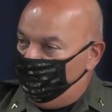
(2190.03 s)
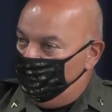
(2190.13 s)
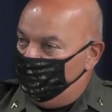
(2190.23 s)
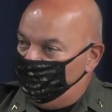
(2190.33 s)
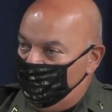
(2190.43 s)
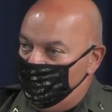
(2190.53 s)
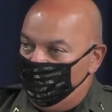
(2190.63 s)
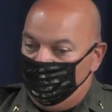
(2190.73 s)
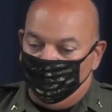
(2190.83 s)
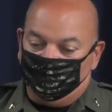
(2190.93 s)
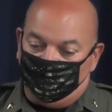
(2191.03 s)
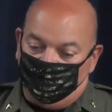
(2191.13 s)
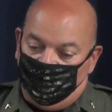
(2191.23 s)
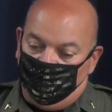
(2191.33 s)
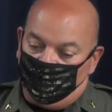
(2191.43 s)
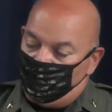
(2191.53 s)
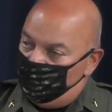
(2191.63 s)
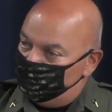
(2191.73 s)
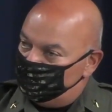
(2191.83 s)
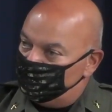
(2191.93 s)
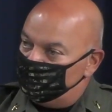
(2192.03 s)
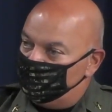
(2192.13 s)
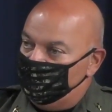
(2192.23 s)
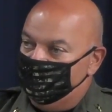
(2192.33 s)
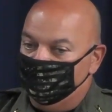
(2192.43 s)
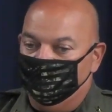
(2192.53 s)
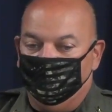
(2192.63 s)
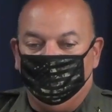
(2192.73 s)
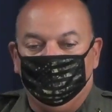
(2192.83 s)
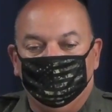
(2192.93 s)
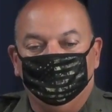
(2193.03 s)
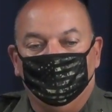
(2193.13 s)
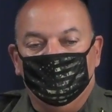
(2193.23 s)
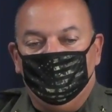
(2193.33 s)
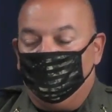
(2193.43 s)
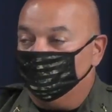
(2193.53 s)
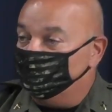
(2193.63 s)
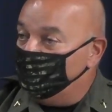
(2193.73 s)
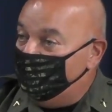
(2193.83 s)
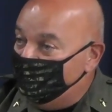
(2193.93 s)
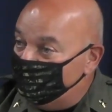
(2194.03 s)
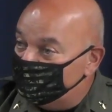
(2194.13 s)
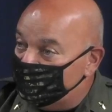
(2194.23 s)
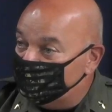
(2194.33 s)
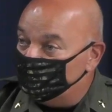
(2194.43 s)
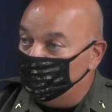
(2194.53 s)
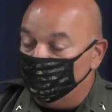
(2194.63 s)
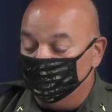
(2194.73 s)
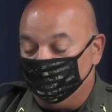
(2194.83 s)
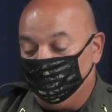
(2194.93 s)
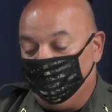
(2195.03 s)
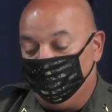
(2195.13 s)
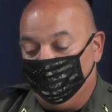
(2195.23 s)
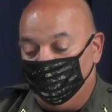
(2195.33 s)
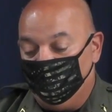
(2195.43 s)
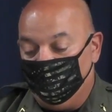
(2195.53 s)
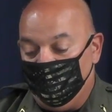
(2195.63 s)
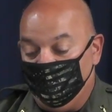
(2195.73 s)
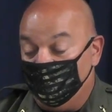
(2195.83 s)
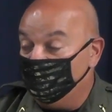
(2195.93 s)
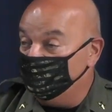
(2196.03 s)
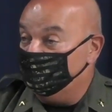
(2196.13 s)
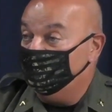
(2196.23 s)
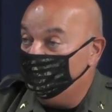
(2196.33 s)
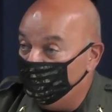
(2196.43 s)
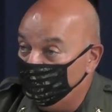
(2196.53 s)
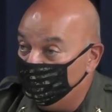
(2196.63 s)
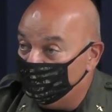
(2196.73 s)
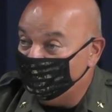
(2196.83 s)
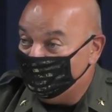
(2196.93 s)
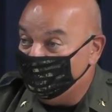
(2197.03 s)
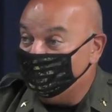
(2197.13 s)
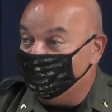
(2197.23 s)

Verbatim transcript: Albans town, it was the, our culture and um, our training schedules and, and, our desire to do the right thing.